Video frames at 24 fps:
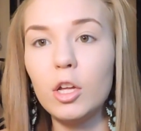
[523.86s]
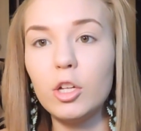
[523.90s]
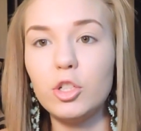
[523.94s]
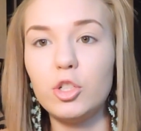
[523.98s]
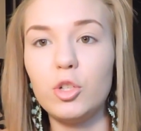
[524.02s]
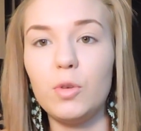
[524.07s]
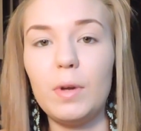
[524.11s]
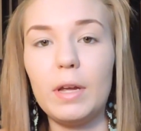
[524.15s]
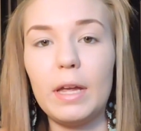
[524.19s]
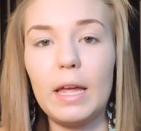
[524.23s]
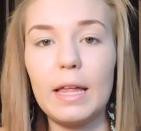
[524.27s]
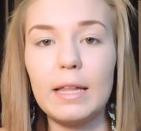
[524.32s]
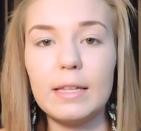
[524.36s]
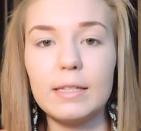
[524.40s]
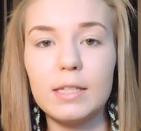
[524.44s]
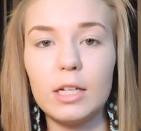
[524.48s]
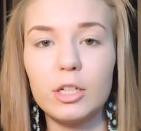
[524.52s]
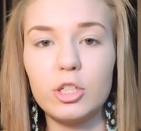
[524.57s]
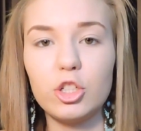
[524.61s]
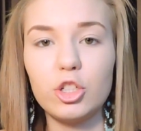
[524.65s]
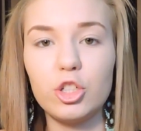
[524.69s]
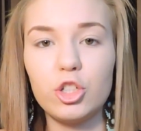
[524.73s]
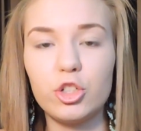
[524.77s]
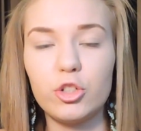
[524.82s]
doing it in
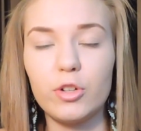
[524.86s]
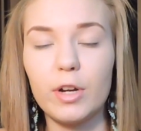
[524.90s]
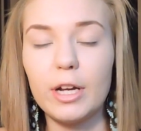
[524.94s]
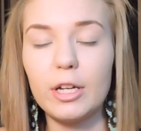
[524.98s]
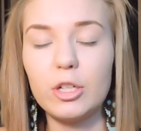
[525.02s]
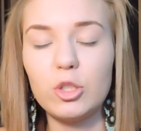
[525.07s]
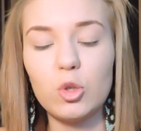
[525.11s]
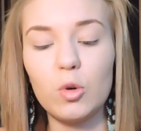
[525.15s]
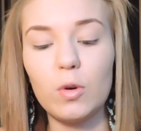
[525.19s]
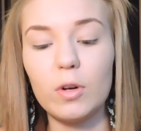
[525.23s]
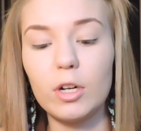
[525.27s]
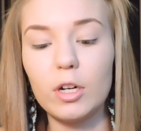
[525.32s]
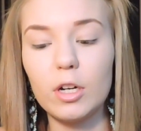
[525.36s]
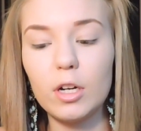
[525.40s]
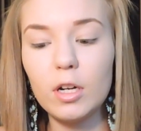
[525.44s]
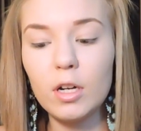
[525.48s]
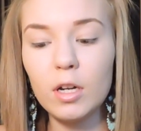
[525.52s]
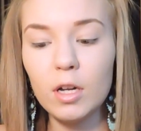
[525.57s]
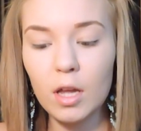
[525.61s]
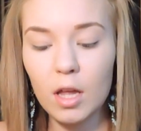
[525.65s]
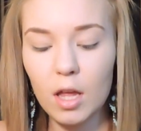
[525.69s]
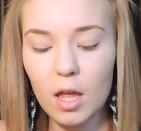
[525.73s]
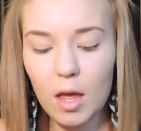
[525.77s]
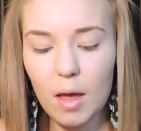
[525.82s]
such a strange order.
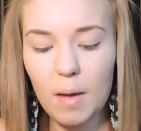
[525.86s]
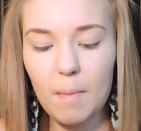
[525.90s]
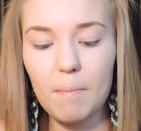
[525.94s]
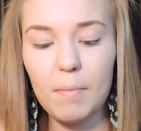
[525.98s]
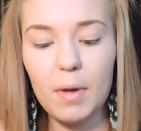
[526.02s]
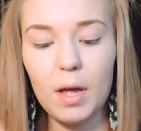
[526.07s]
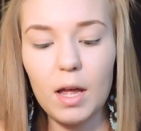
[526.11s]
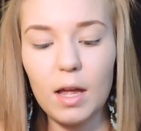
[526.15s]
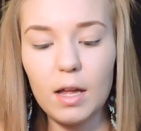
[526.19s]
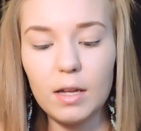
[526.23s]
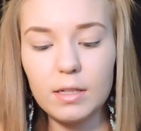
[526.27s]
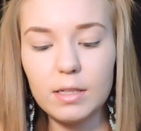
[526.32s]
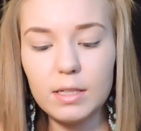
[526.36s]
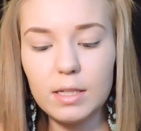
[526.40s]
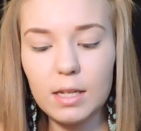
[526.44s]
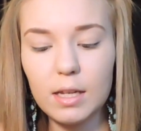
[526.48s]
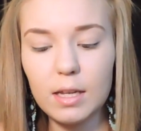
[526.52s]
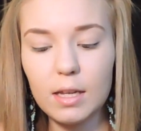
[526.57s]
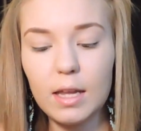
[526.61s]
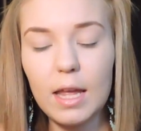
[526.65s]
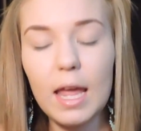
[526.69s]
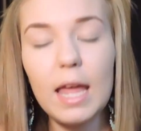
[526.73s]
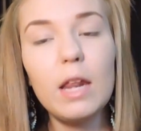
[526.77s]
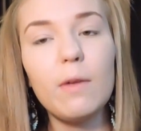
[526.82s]
But
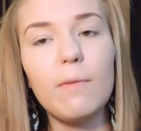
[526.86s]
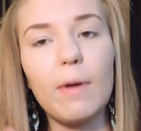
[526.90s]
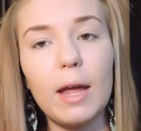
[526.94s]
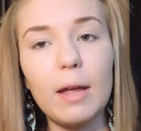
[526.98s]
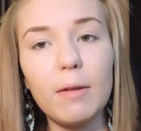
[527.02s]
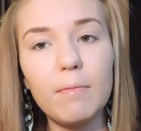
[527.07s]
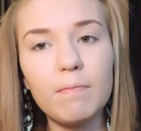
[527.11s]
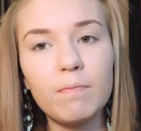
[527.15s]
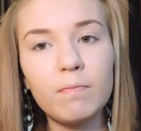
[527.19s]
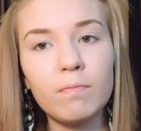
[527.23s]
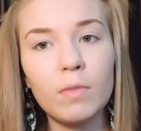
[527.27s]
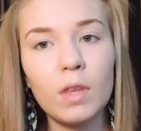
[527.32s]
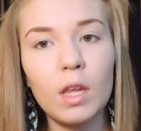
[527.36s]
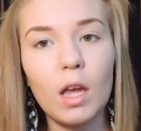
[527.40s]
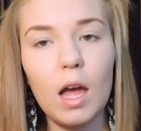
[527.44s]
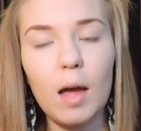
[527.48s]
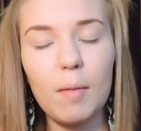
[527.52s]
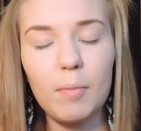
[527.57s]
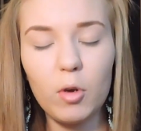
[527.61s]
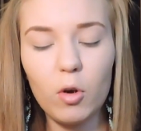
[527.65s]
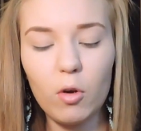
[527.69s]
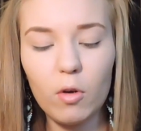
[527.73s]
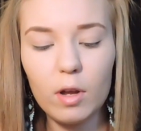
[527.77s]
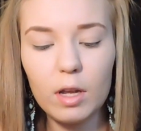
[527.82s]
anyway,
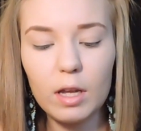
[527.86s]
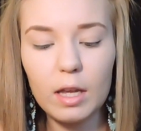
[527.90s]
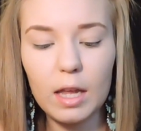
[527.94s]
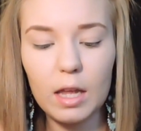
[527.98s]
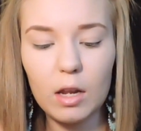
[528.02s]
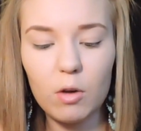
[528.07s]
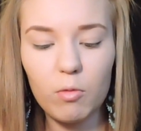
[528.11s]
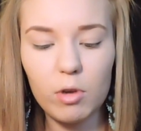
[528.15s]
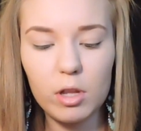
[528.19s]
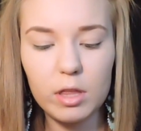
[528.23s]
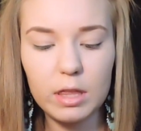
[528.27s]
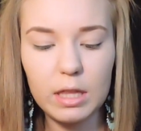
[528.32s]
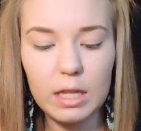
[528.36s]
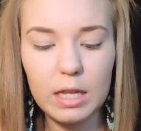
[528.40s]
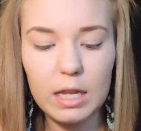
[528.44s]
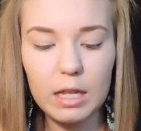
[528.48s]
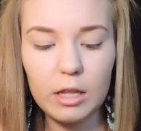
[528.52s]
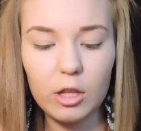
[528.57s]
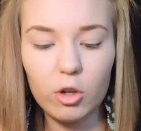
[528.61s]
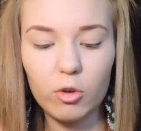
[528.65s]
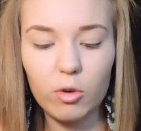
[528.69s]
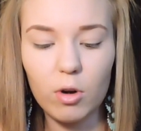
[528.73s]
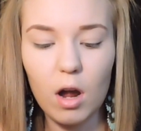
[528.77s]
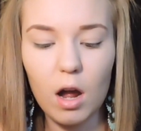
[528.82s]
I'm going in with the
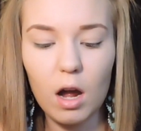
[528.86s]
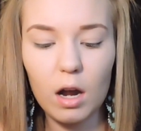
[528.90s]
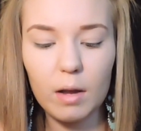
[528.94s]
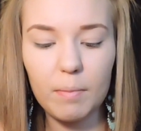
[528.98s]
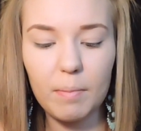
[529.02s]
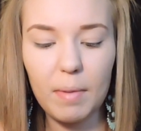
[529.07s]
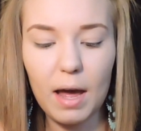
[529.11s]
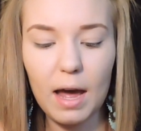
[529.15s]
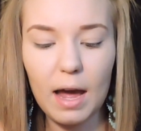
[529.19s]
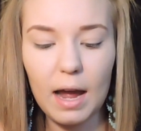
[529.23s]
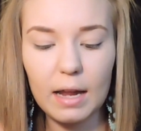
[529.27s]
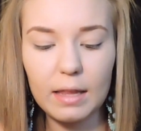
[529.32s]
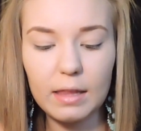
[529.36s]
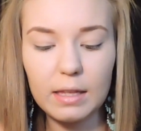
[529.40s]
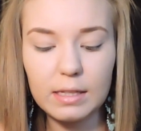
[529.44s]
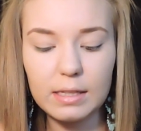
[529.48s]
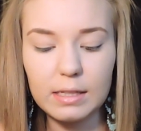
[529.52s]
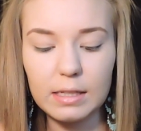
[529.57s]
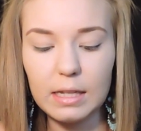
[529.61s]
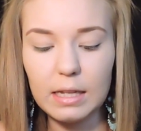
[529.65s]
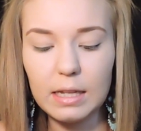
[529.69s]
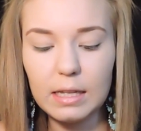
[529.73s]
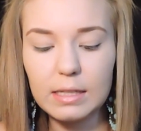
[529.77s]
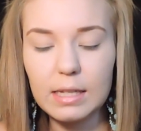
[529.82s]
Lorac Behind the
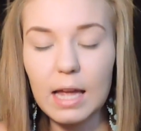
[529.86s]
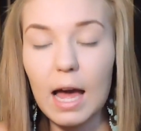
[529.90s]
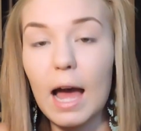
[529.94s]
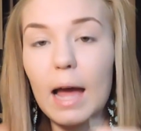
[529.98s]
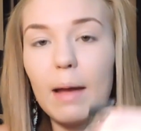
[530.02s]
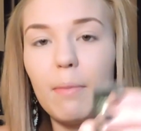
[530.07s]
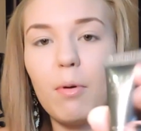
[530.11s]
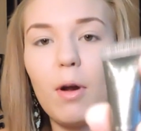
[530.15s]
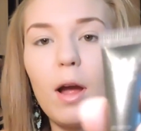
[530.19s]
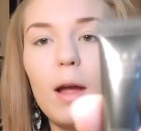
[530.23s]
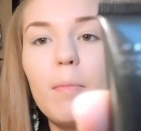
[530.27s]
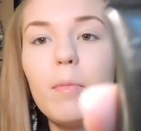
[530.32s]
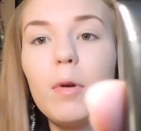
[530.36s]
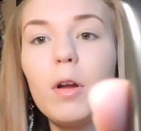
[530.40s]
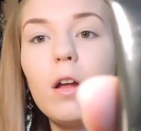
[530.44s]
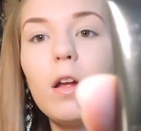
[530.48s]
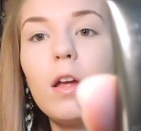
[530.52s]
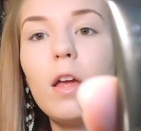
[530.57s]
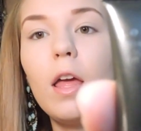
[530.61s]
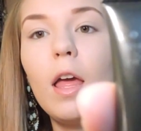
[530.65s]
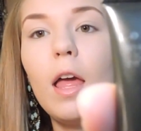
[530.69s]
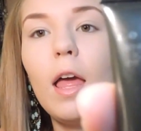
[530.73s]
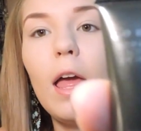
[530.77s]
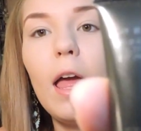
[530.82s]
Scenes Eye Primer.
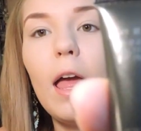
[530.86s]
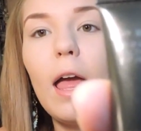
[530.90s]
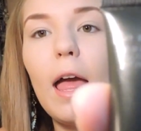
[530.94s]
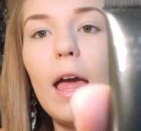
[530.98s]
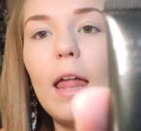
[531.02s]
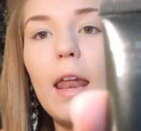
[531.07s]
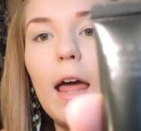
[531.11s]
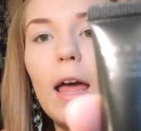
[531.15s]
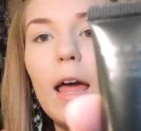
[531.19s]
And